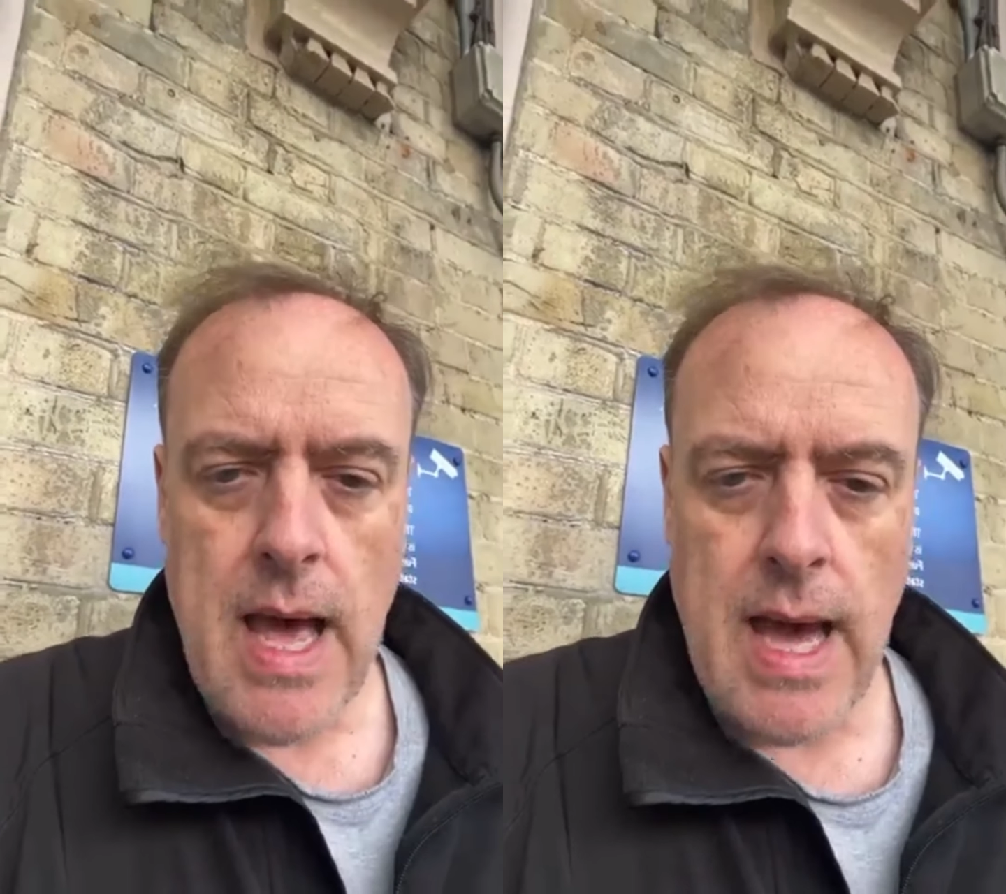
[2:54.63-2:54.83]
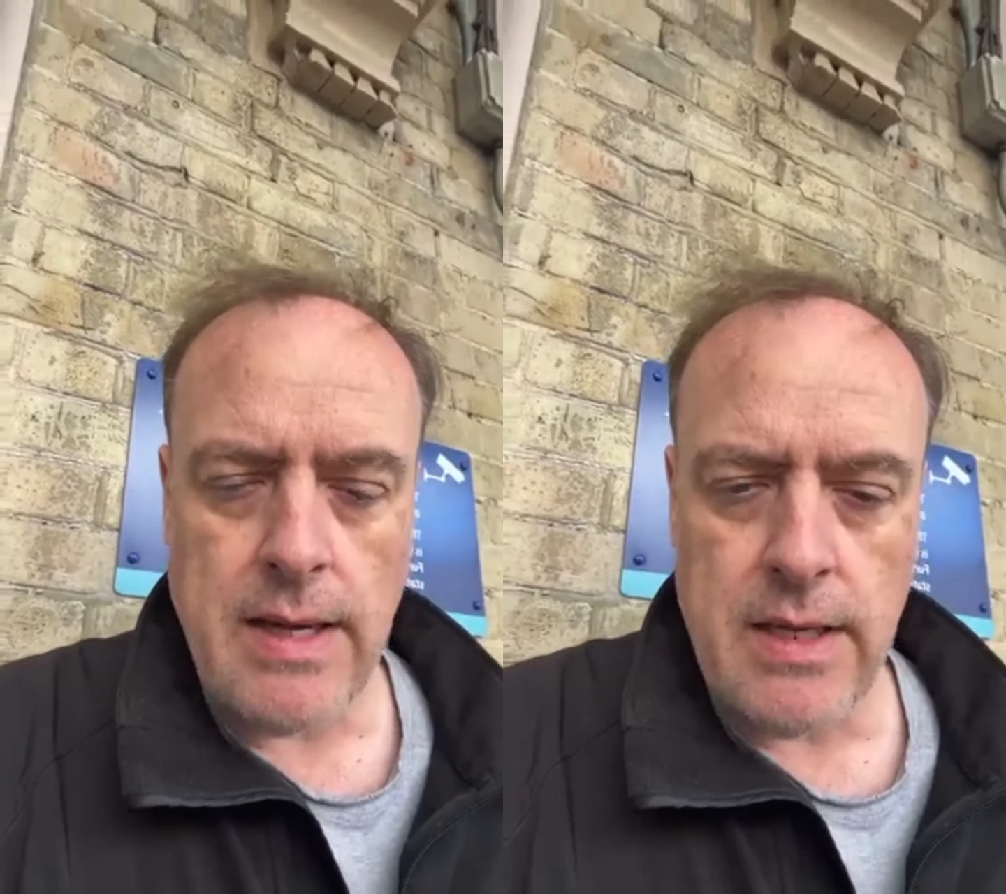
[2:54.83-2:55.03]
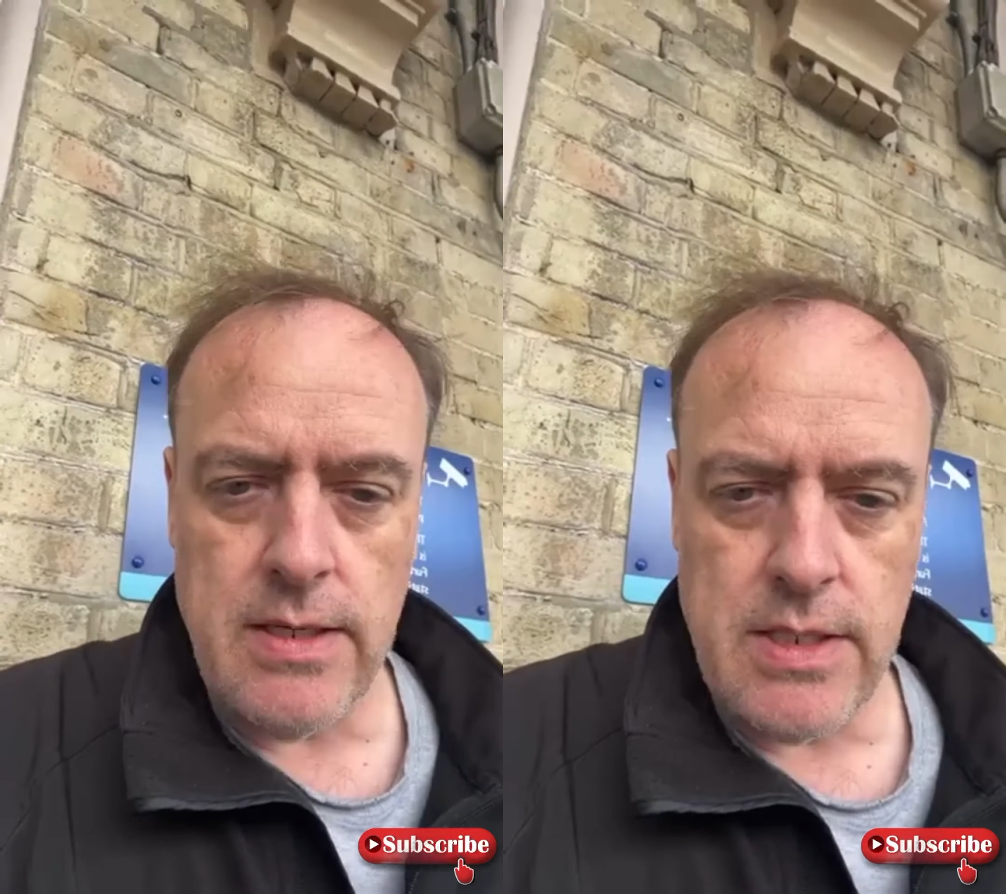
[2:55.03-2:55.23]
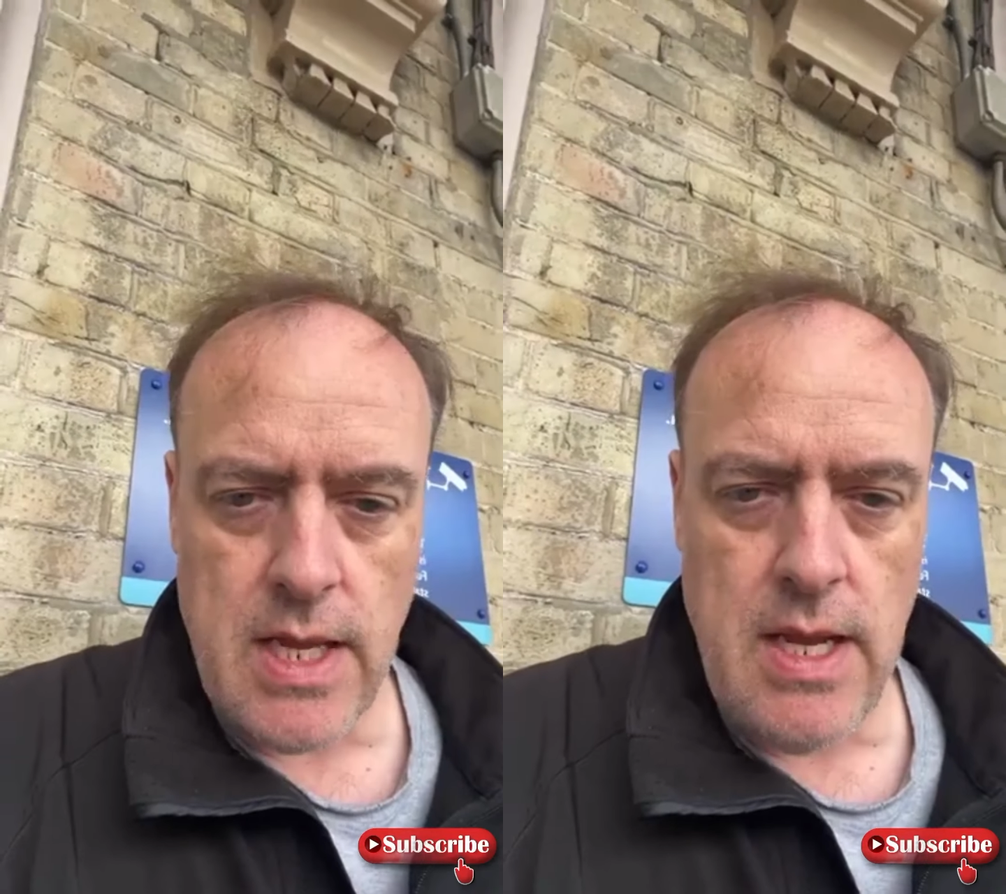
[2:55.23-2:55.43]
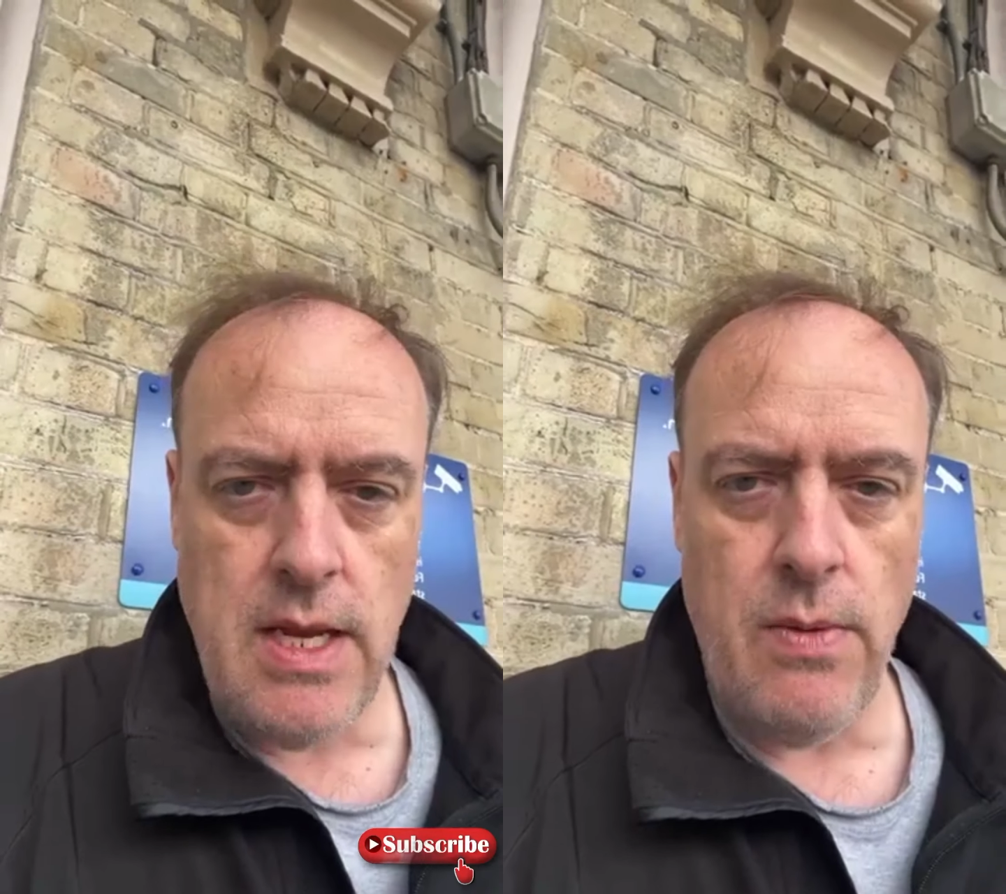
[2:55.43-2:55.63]
and
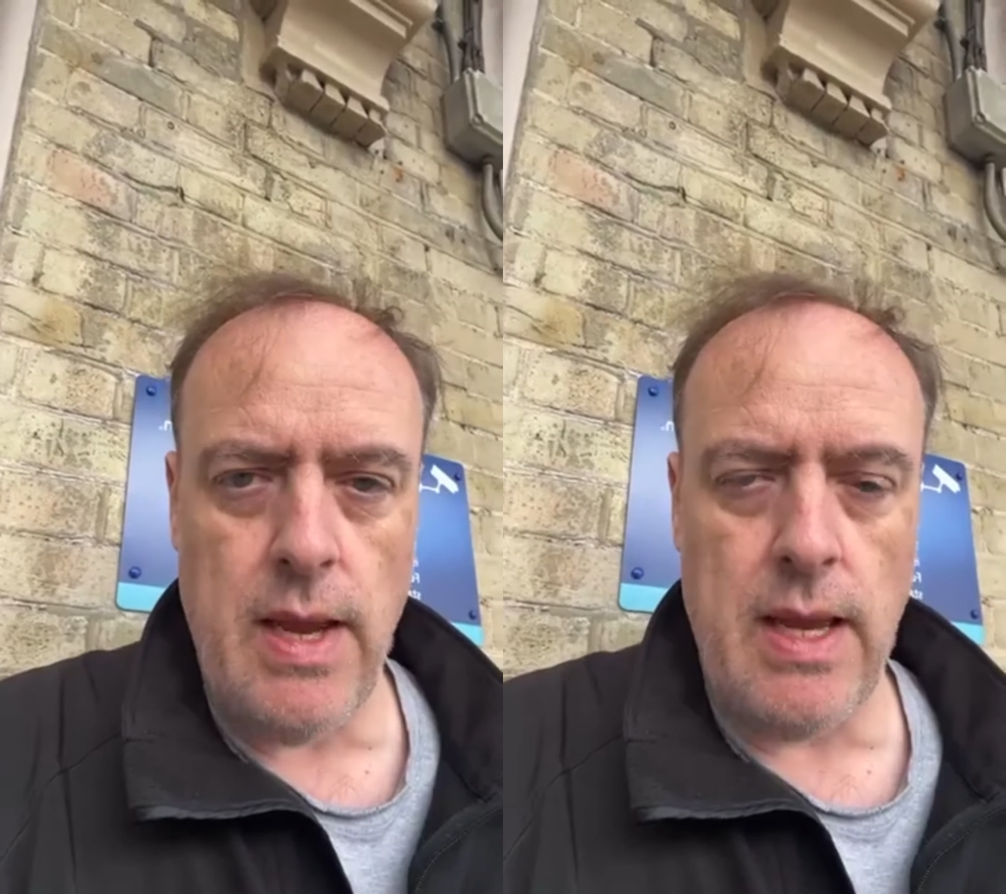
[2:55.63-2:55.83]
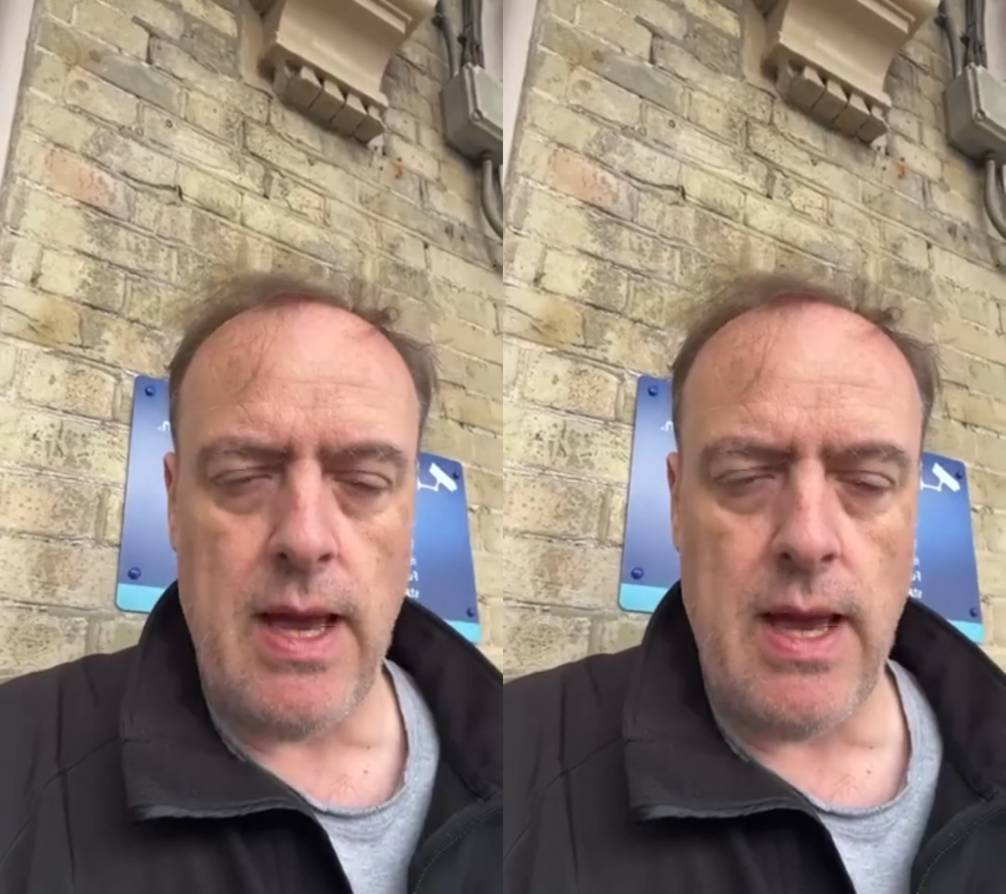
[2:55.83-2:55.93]
continuing.